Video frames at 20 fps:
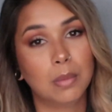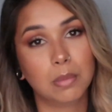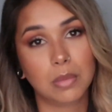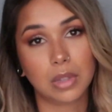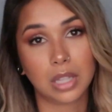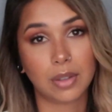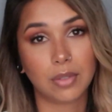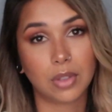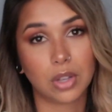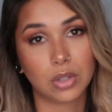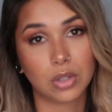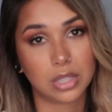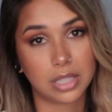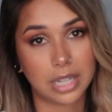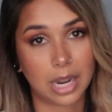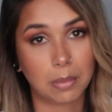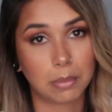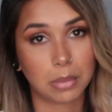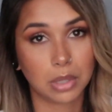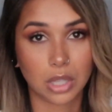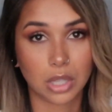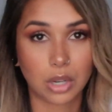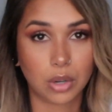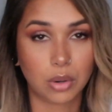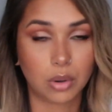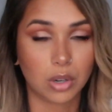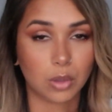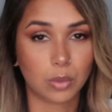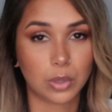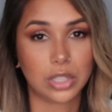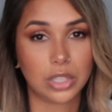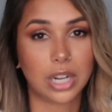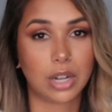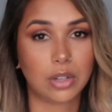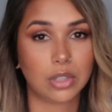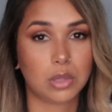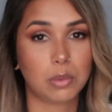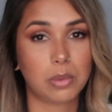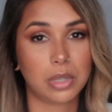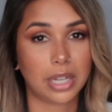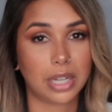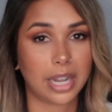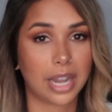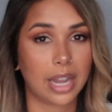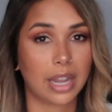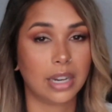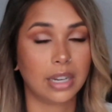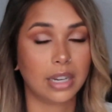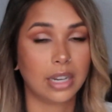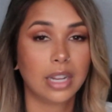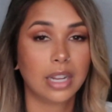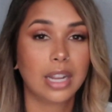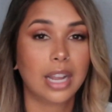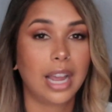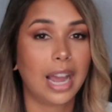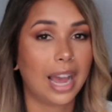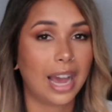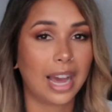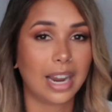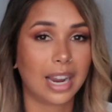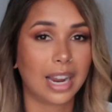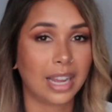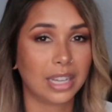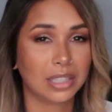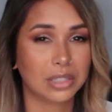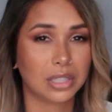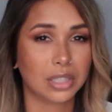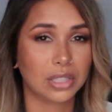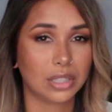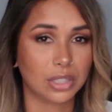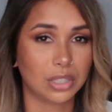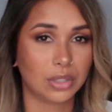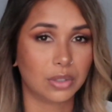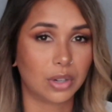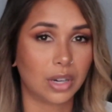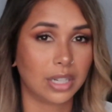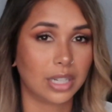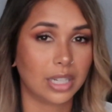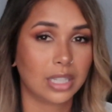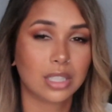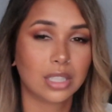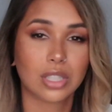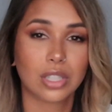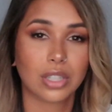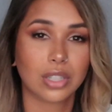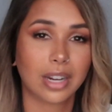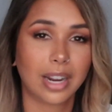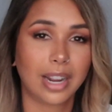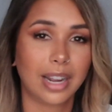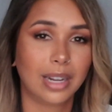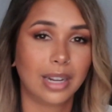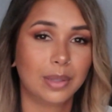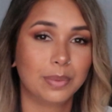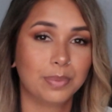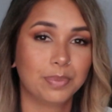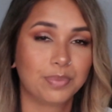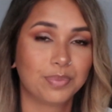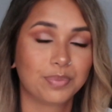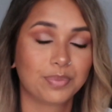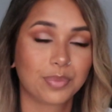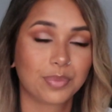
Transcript: leave those down below or reach out to me again at Isla Alu on Instagram.